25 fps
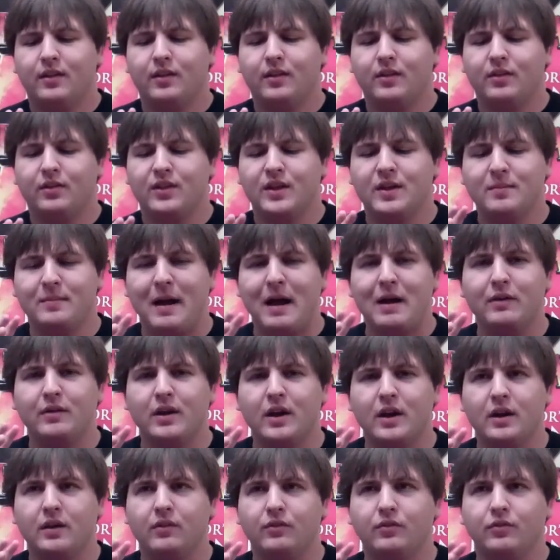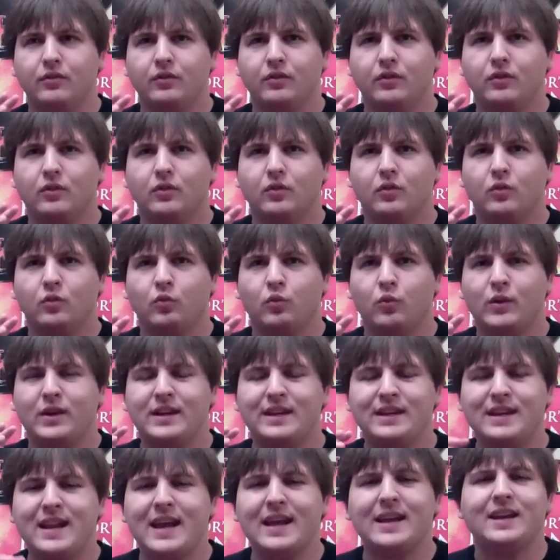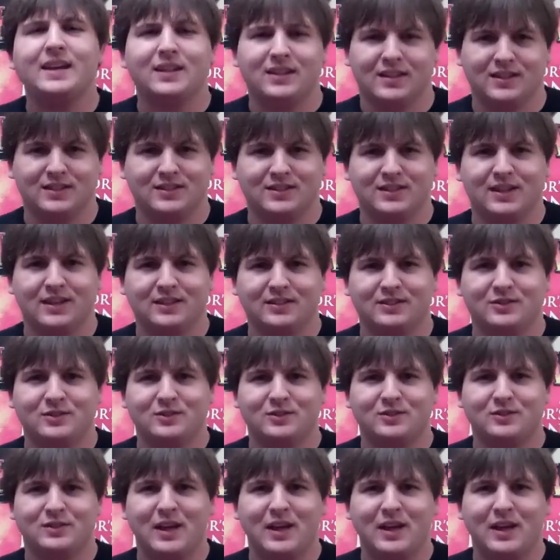the amount of ridiculousness